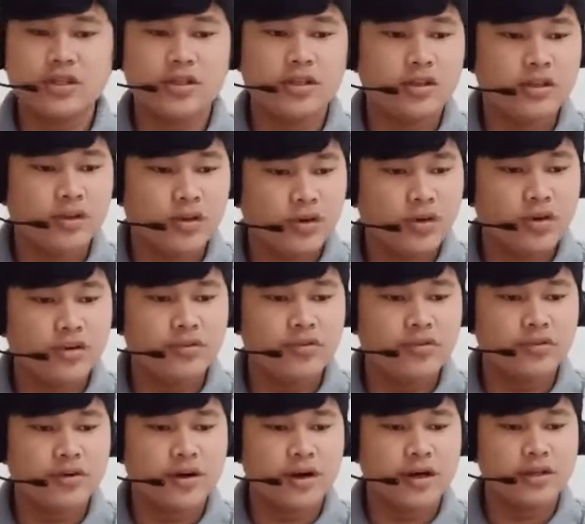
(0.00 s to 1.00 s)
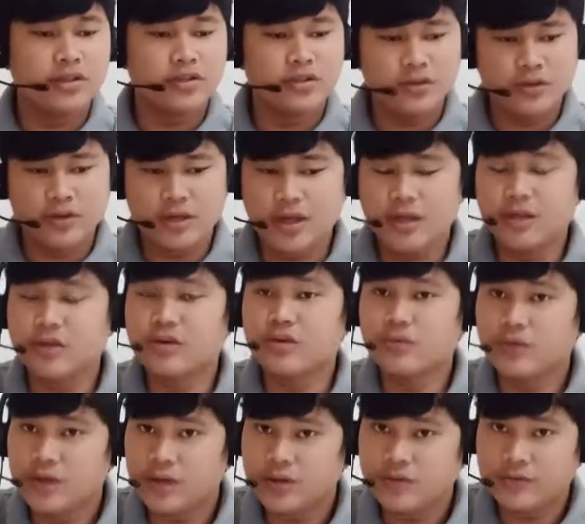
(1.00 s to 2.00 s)
and glorified together
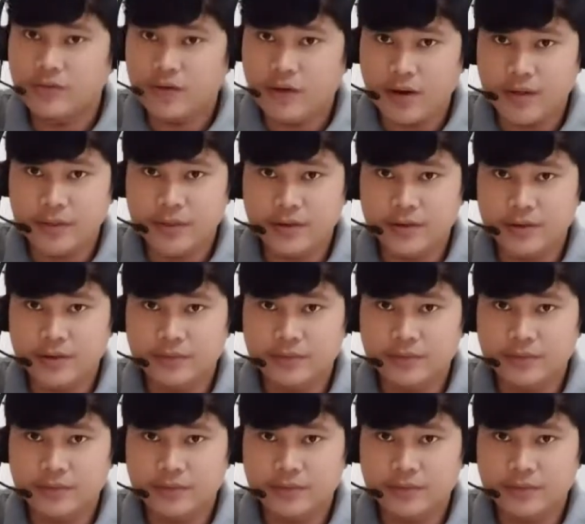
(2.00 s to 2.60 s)
with the Father.